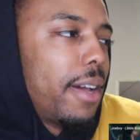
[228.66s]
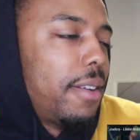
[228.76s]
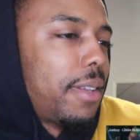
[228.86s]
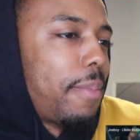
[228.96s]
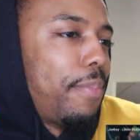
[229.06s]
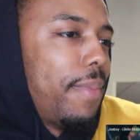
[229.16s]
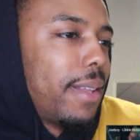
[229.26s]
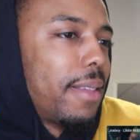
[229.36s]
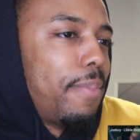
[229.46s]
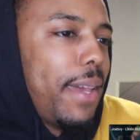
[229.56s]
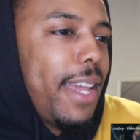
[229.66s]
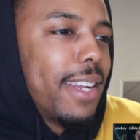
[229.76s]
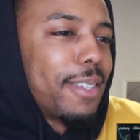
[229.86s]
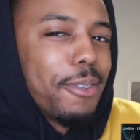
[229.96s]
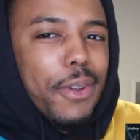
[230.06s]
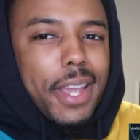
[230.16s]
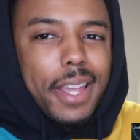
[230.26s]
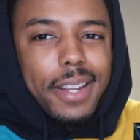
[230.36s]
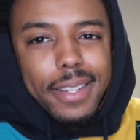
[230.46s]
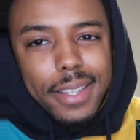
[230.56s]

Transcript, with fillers: colors, like like the pinks, the greens,